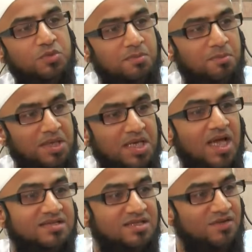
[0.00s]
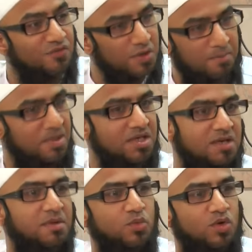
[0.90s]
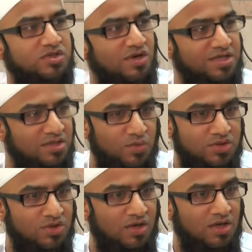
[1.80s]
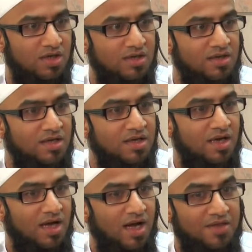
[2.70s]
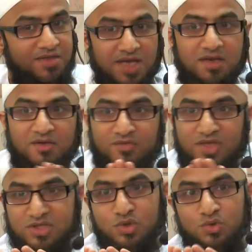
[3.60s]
human being has a different opinion about what's right and what's wrong. And then if there's